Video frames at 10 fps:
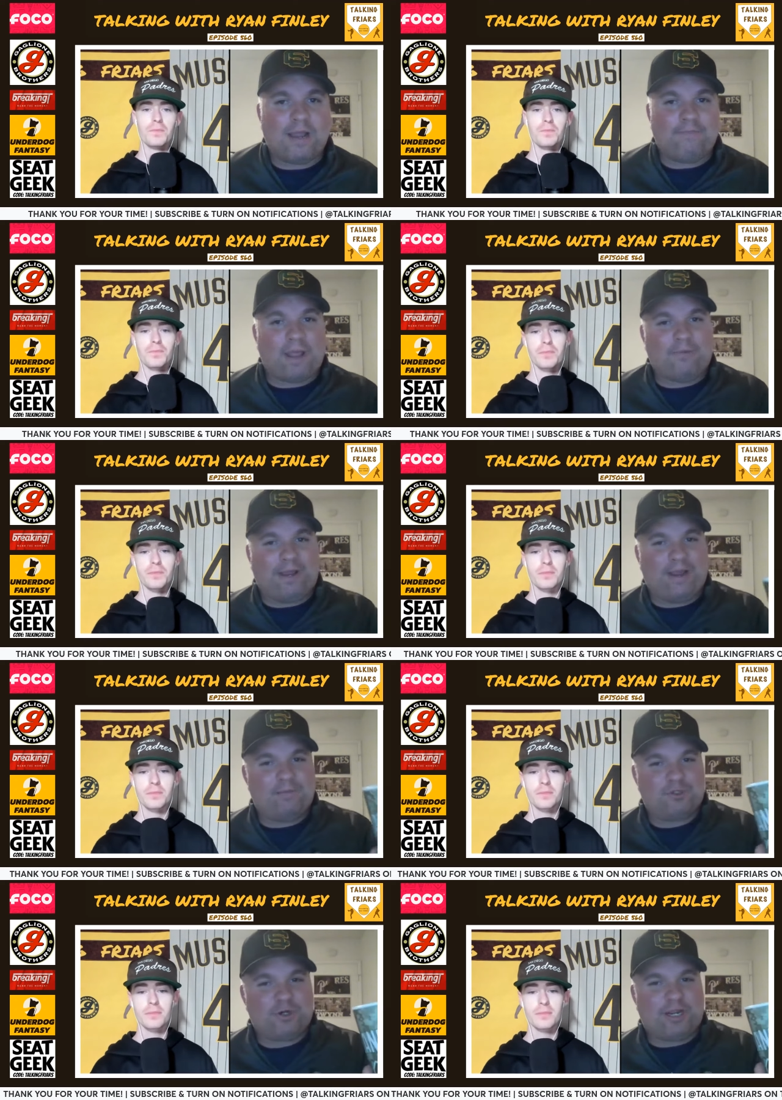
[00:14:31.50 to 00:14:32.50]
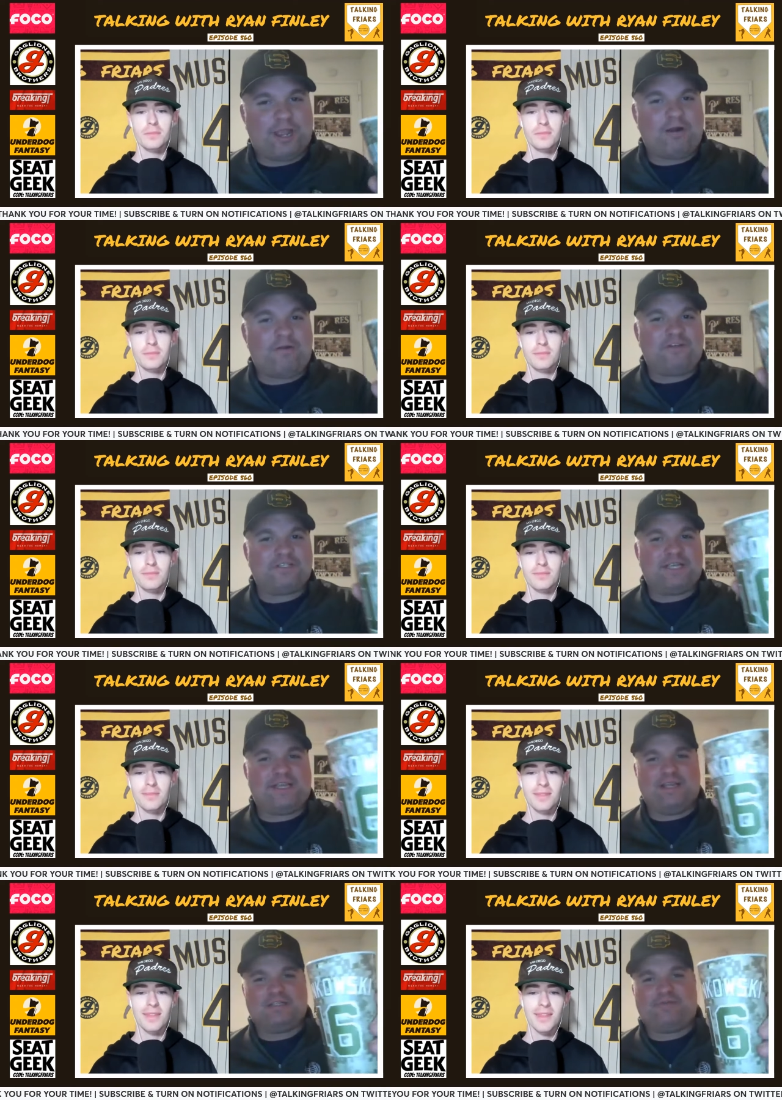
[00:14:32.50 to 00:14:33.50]
Speaker 1: I, by the way, I'm drinking. I don't know if you
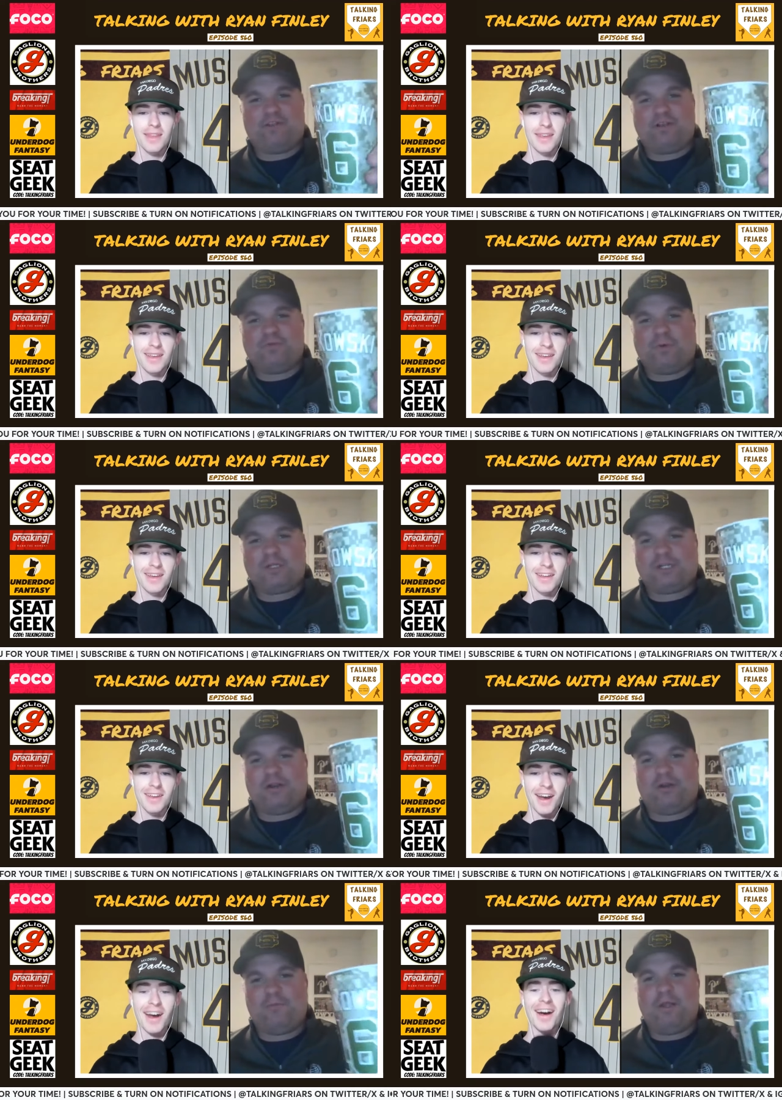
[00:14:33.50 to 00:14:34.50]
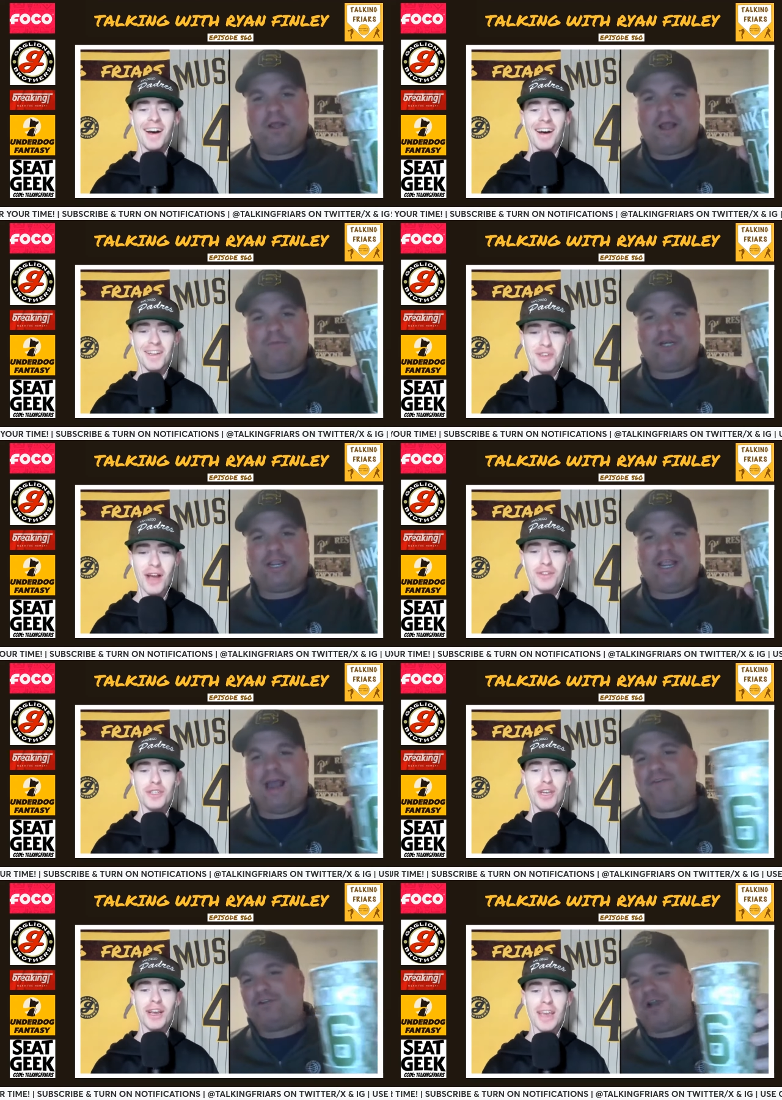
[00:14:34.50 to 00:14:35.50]
see this for those watching. Ah, uh, Travis
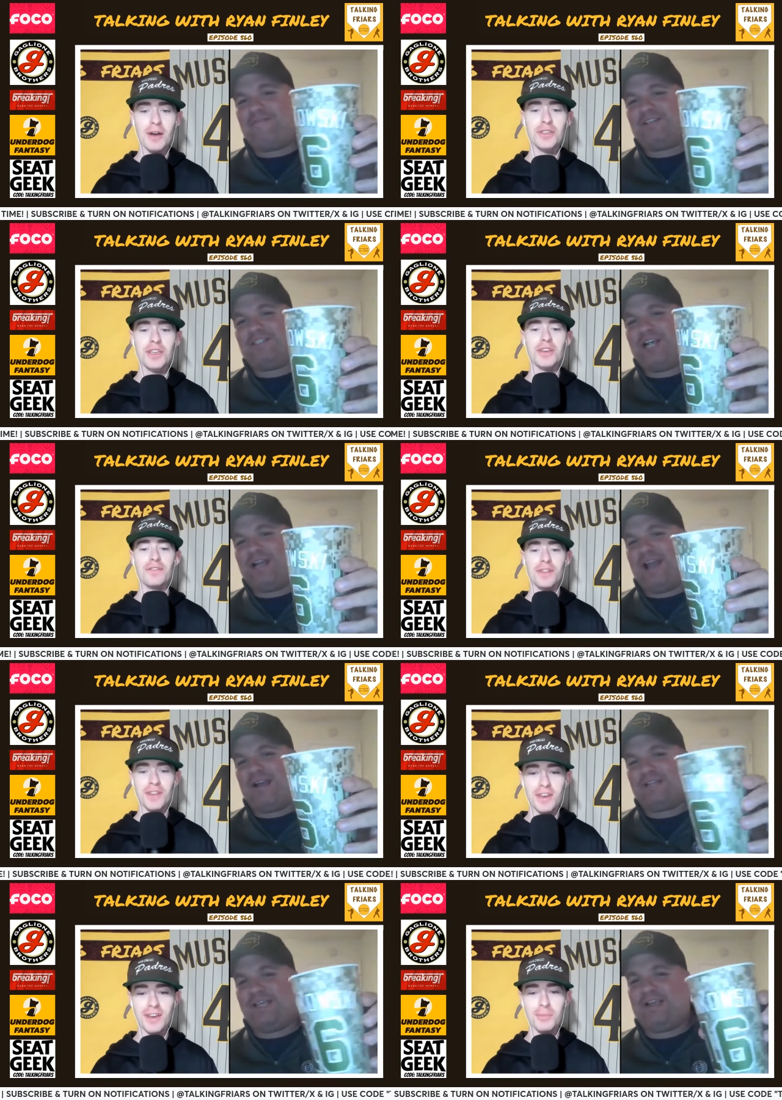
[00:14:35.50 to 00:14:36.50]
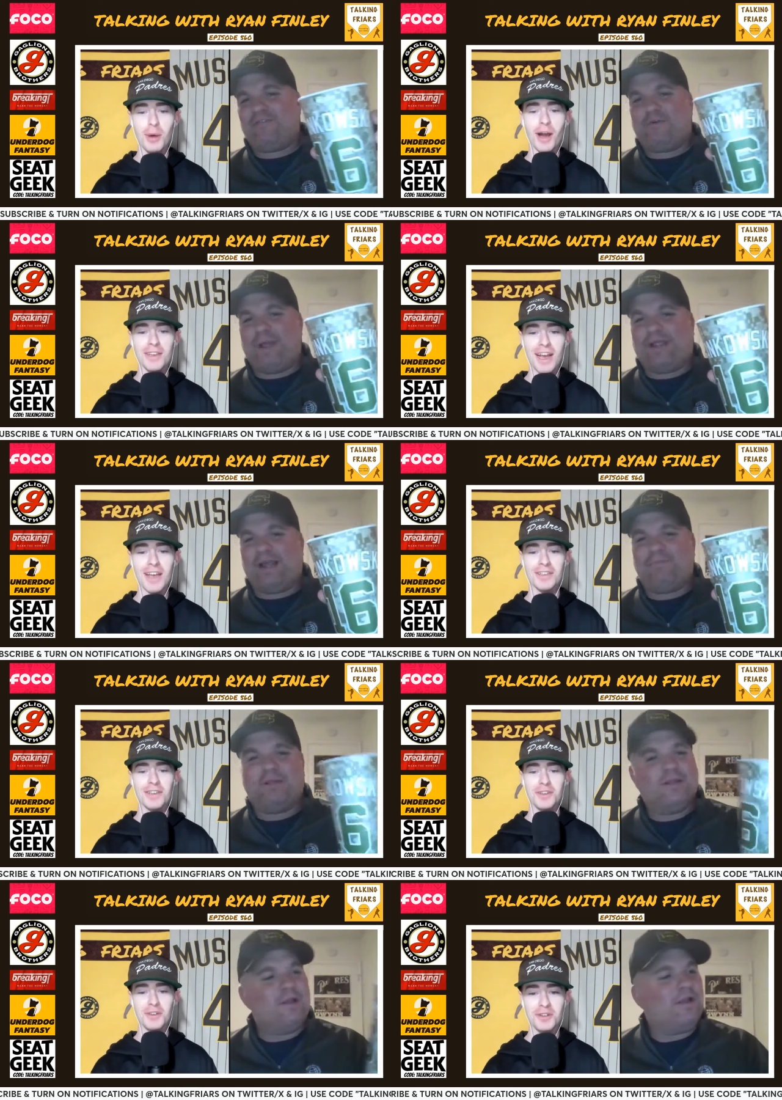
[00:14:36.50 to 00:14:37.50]
drinking Jankowski out of a Travis Jankowski podcast
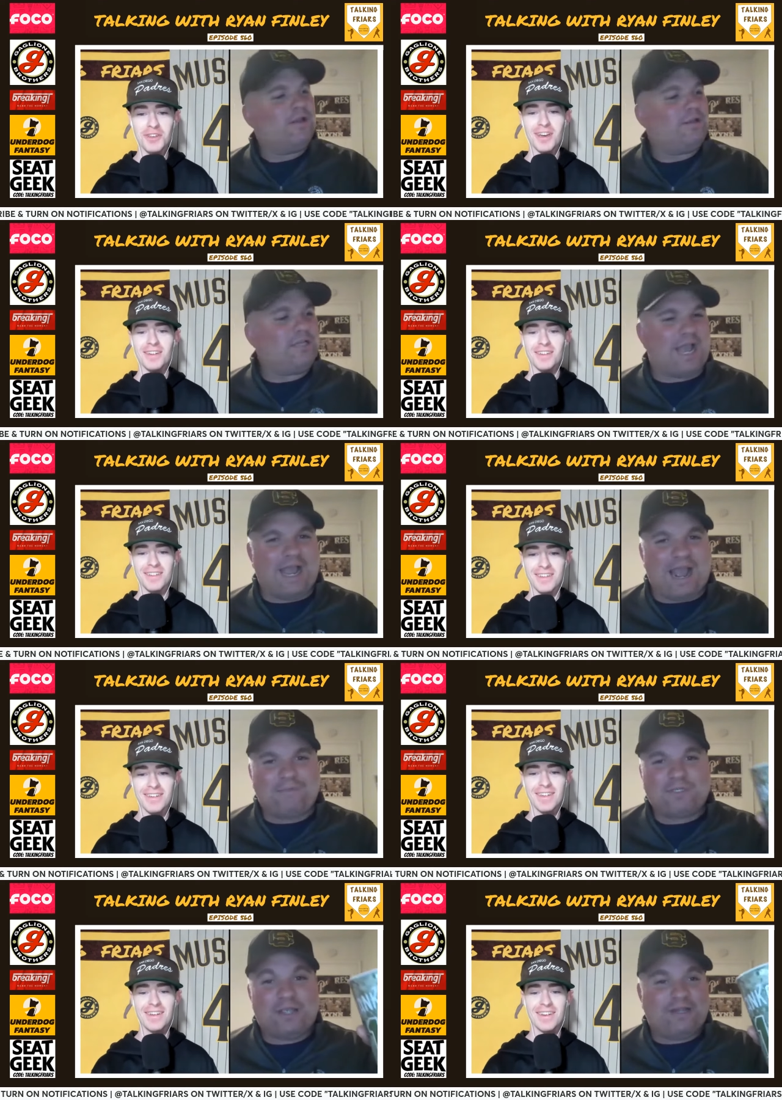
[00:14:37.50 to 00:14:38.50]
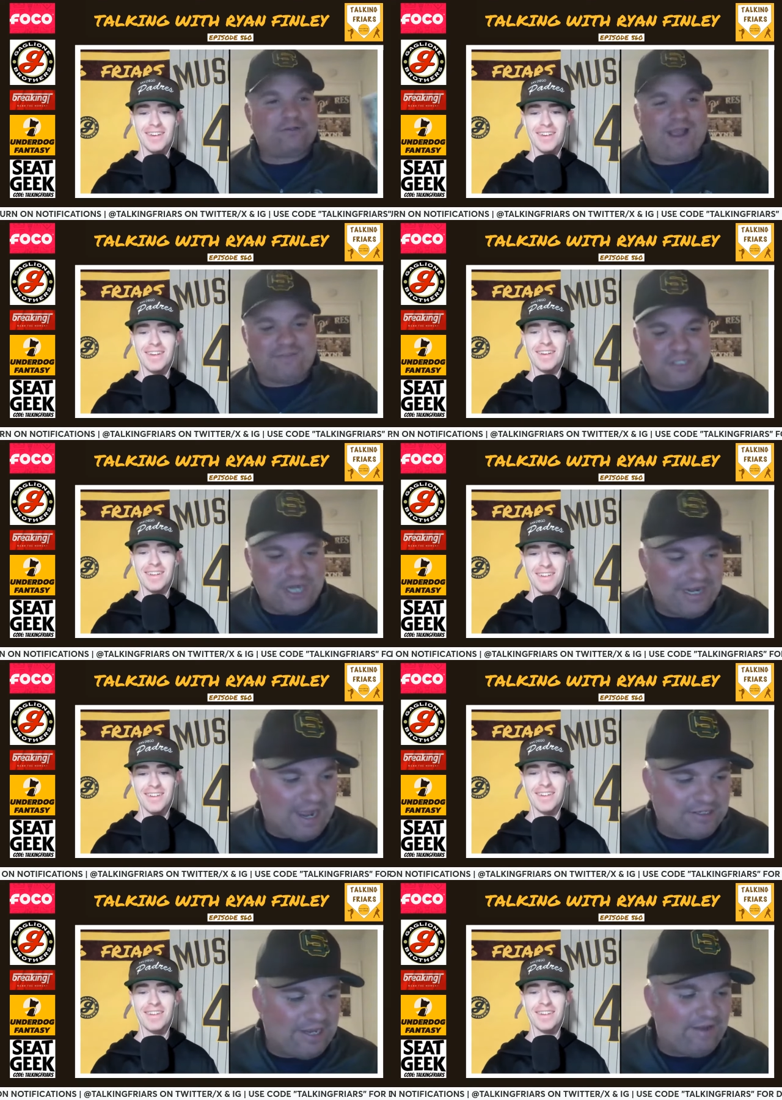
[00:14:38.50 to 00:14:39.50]
Speaker 2: listeners. Yeah,
Speaker 1: yeah, absolutely. Travis
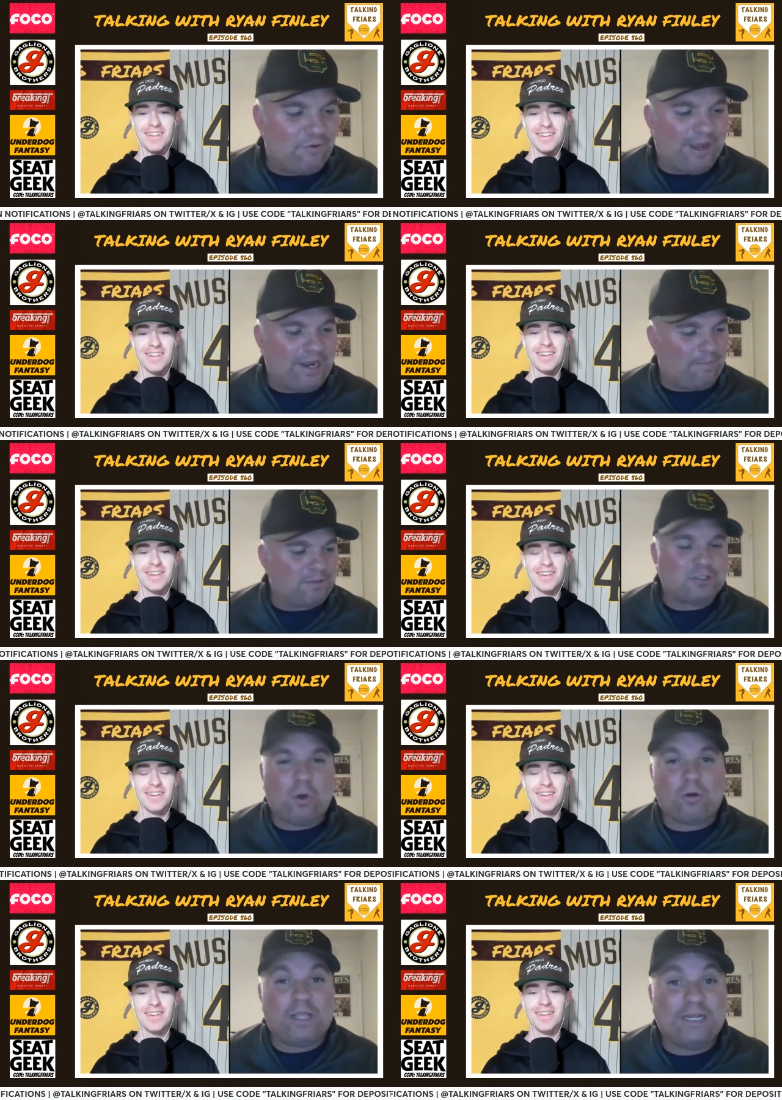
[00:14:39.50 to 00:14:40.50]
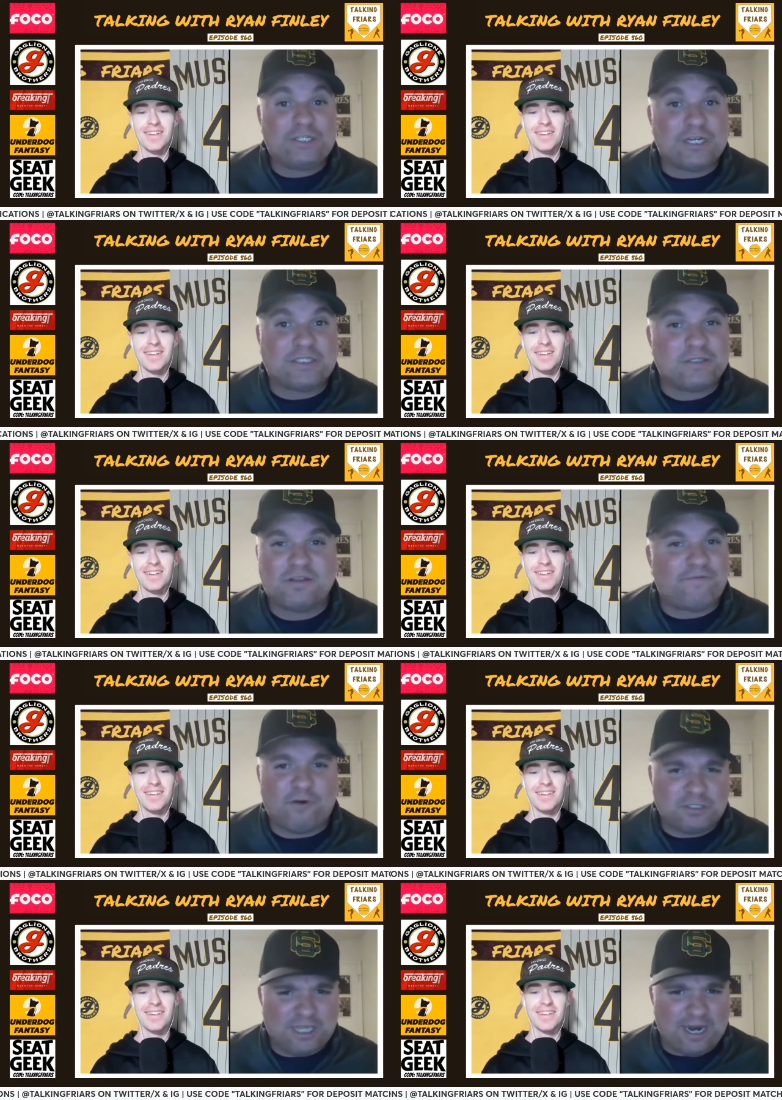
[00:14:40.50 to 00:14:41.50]
Jankowski giveaway cup. Totally, just the
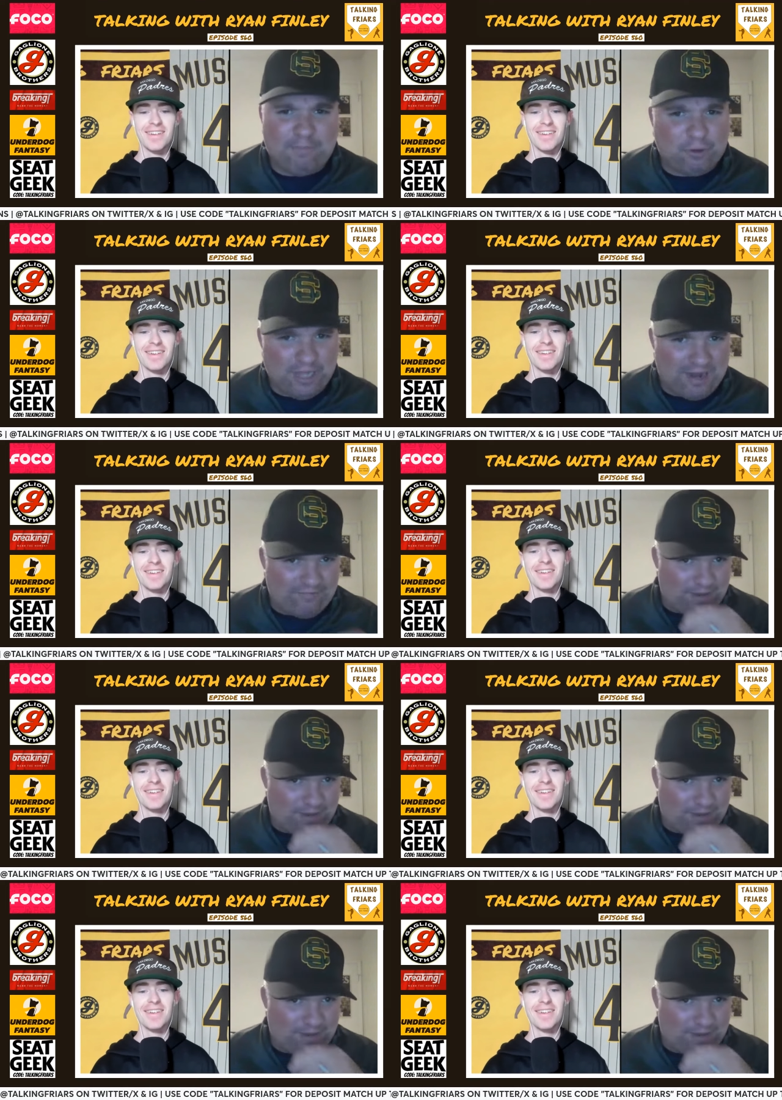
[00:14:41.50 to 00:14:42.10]
first thing I pulled out